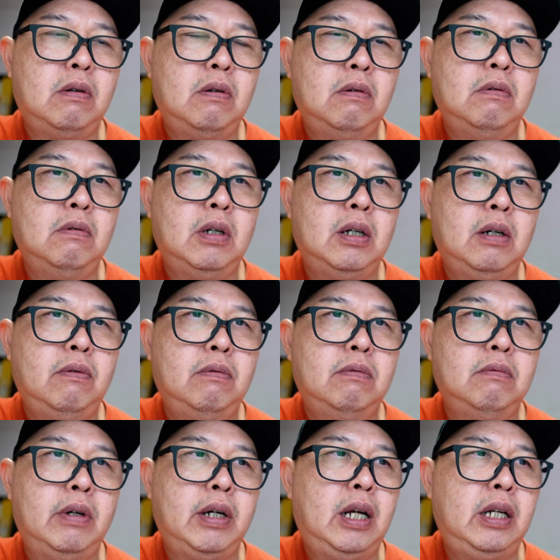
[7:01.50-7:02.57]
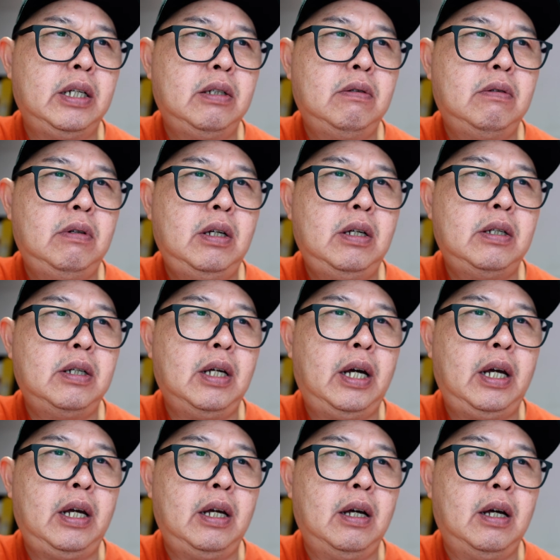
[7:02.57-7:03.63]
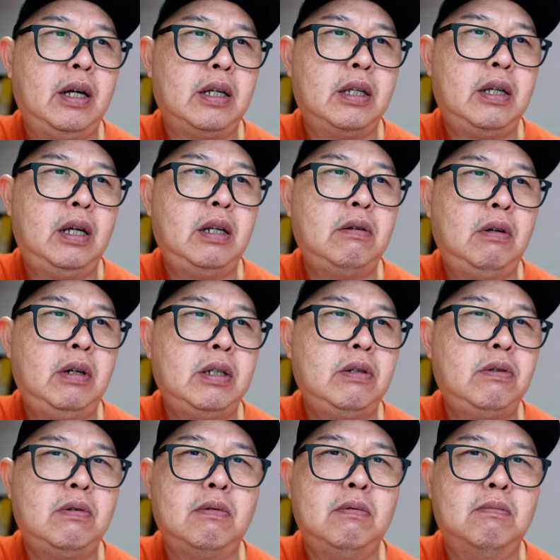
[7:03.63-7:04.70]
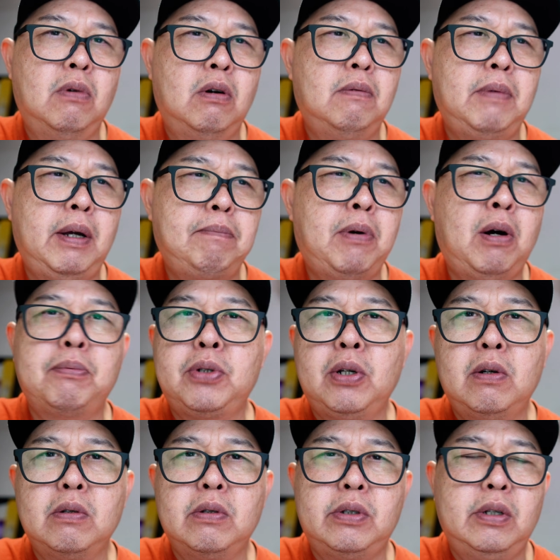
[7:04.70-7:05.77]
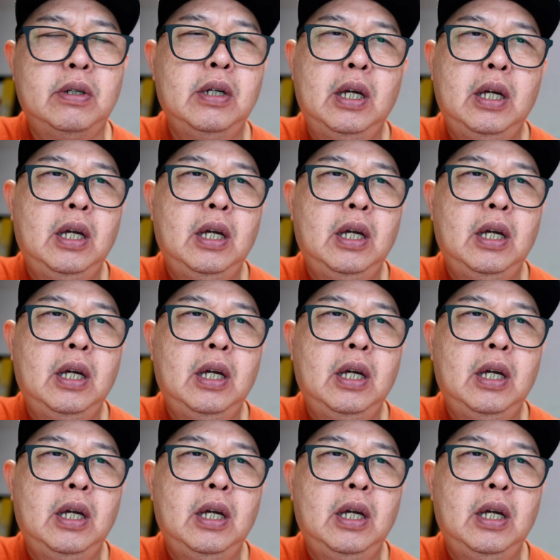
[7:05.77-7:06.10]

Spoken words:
so when I listen to this, I tend to listen to more of my pop songs